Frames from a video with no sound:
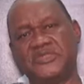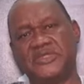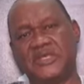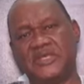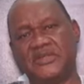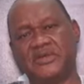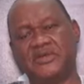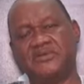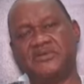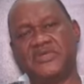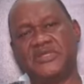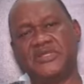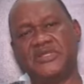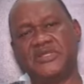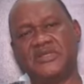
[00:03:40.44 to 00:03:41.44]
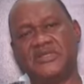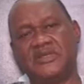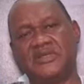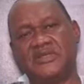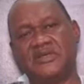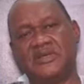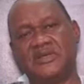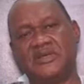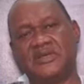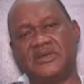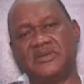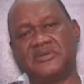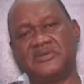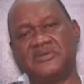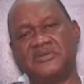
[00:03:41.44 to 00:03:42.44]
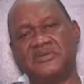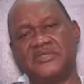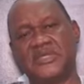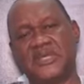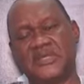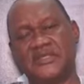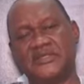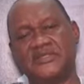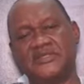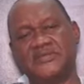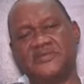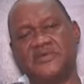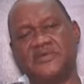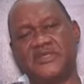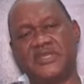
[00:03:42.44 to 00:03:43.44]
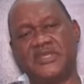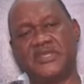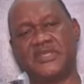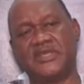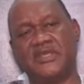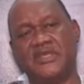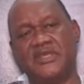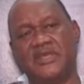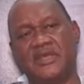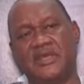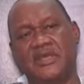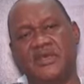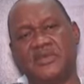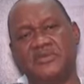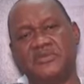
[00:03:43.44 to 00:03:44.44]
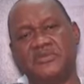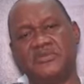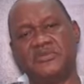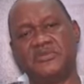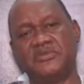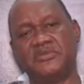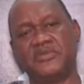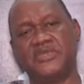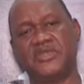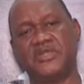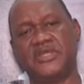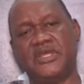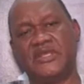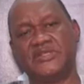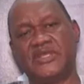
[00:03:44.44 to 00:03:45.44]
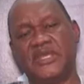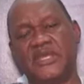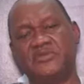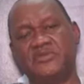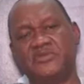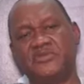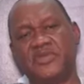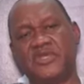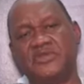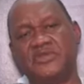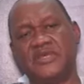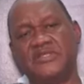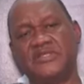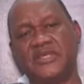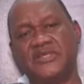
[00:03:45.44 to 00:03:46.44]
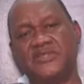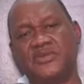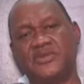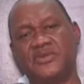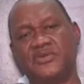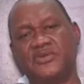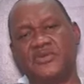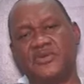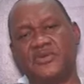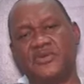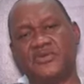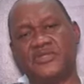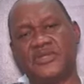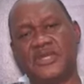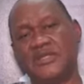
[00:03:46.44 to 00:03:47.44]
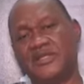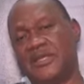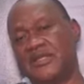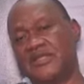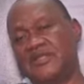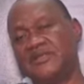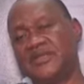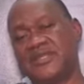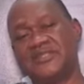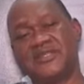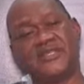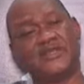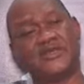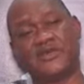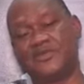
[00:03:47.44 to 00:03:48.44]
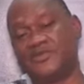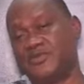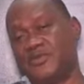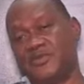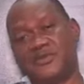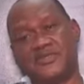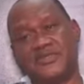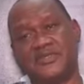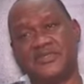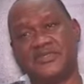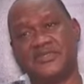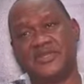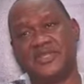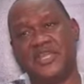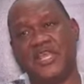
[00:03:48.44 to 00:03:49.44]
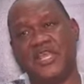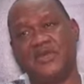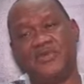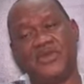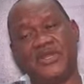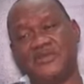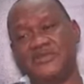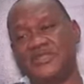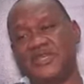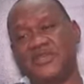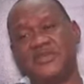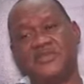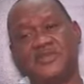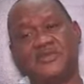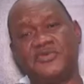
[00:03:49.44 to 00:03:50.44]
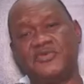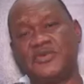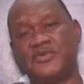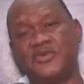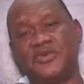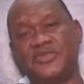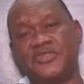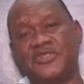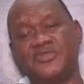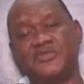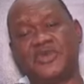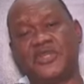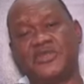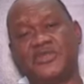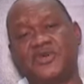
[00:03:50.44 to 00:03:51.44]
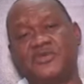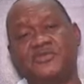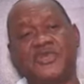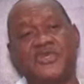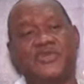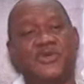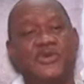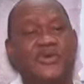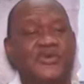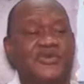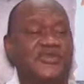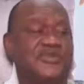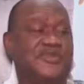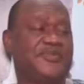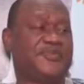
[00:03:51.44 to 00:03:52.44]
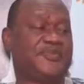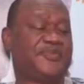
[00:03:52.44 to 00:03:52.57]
they're not really challenges per se. There are times when you are sent on a course. I did attend a lot of courses, but I'll tell you, some of the courses were not because